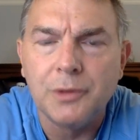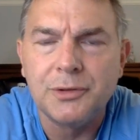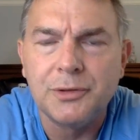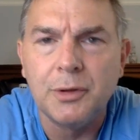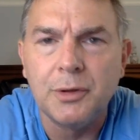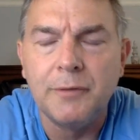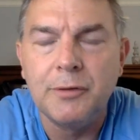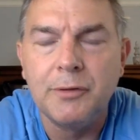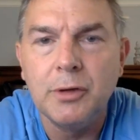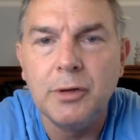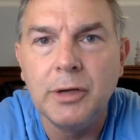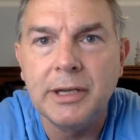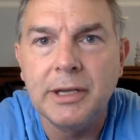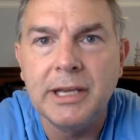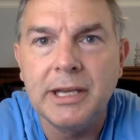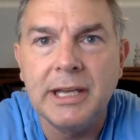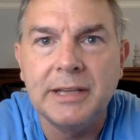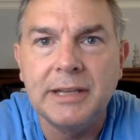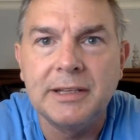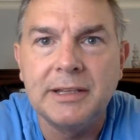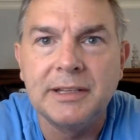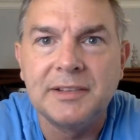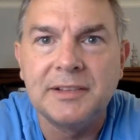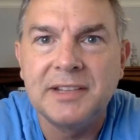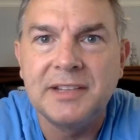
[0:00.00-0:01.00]
So if you look
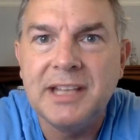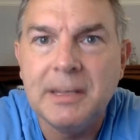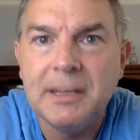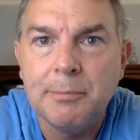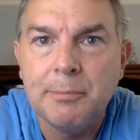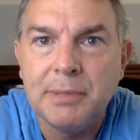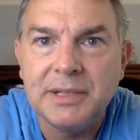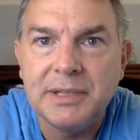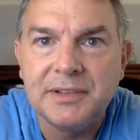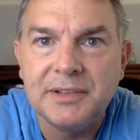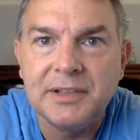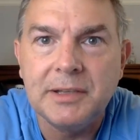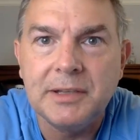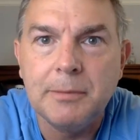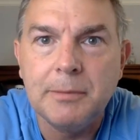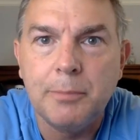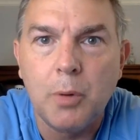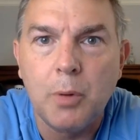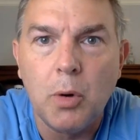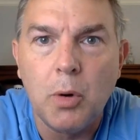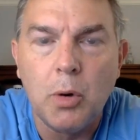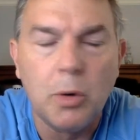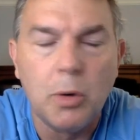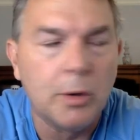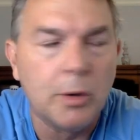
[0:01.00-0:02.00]
at the CNBC
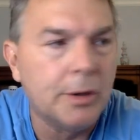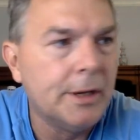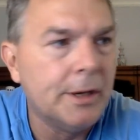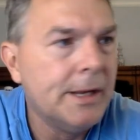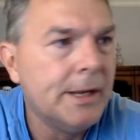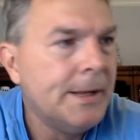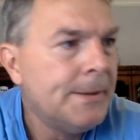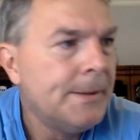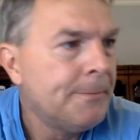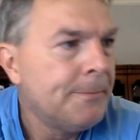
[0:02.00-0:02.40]
poll or